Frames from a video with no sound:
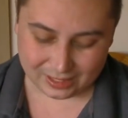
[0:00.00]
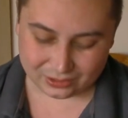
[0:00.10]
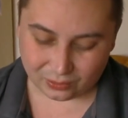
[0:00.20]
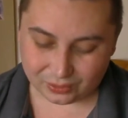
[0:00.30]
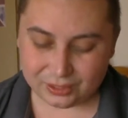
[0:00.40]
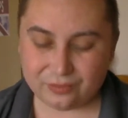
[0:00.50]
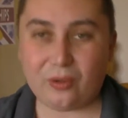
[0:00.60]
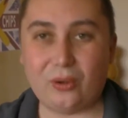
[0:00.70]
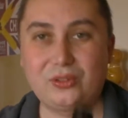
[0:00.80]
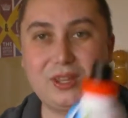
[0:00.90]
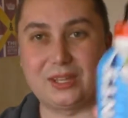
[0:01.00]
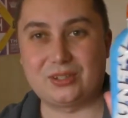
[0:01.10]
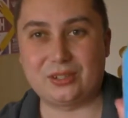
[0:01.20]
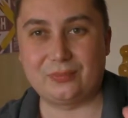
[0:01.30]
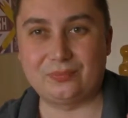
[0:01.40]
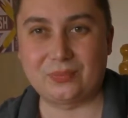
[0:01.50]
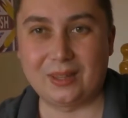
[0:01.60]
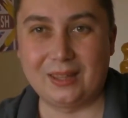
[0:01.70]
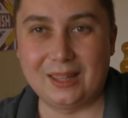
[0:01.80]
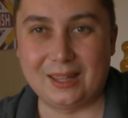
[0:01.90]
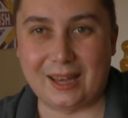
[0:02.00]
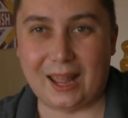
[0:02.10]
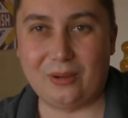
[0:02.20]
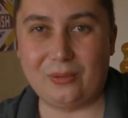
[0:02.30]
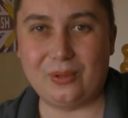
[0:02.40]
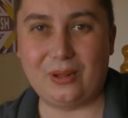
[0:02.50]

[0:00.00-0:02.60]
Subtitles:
So I did find this. Now,